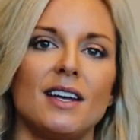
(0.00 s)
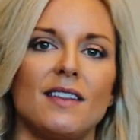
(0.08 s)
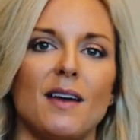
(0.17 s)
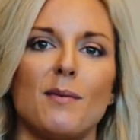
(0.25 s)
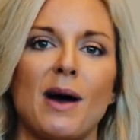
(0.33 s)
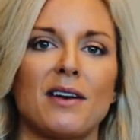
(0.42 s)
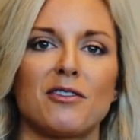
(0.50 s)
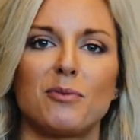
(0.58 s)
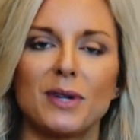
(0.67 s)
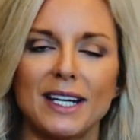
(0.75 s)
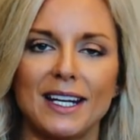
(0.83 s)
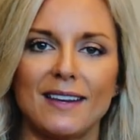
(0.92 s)
The amount of
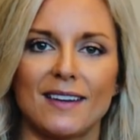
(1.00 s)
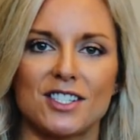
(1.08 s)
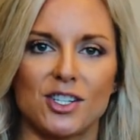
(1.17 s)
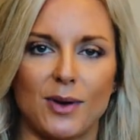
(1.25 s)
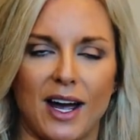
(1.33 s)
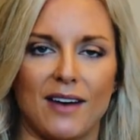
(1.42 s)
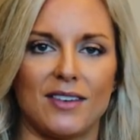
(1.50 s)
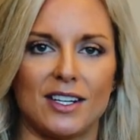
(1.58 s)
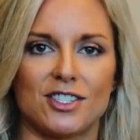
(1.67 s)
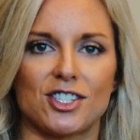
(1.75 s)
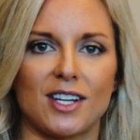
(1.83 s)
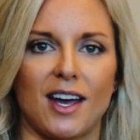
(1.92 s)
bleeding that you have
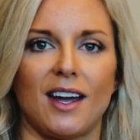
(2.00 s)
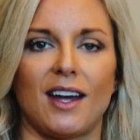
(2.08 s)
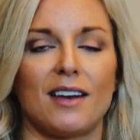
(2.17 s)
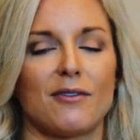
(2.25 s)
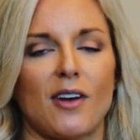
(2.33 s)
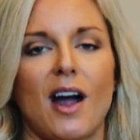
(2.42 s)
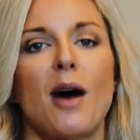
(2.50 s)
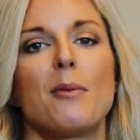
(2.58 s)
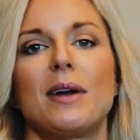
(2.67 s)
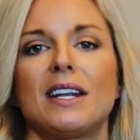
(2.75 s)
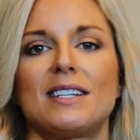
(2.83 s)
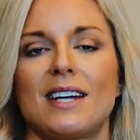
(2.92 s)
each day and for how
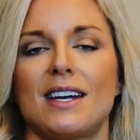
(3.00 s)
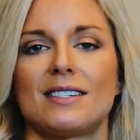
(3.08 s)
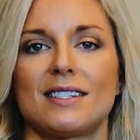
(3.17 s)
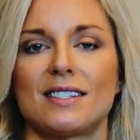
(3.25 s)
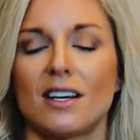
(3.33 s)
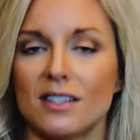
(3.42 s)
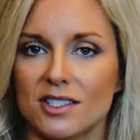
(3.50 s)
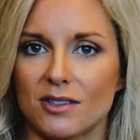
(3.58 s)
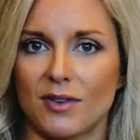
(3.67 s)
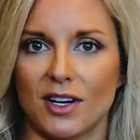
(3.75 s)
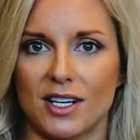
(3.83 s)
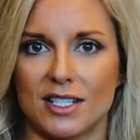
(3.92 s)
many days is also
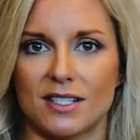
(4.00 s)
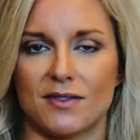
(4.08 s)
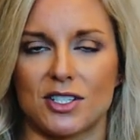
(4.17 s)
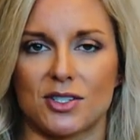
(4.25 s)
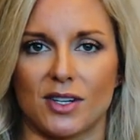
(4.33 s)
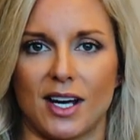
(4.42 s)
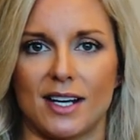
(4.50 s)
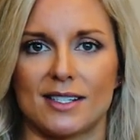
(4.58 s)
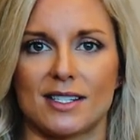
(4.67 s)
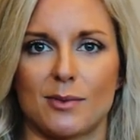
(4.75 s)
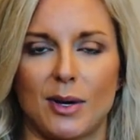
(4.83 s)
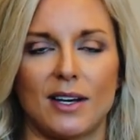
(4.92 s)
very
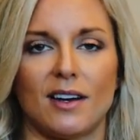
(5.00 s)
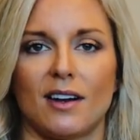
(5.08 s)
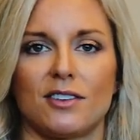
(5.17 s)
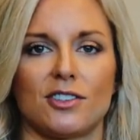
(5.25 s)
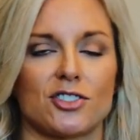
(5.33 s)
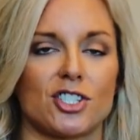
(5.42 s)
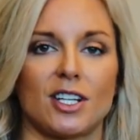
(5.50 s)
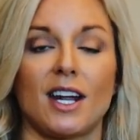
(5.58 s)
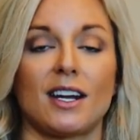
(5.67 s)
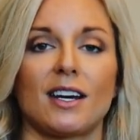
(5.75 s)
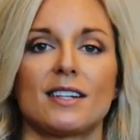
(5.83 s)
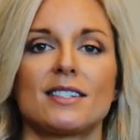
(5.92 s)
individualized depending on your
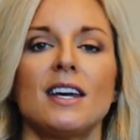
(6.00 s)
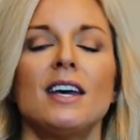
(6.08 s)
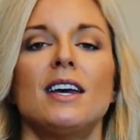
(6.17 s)
genetics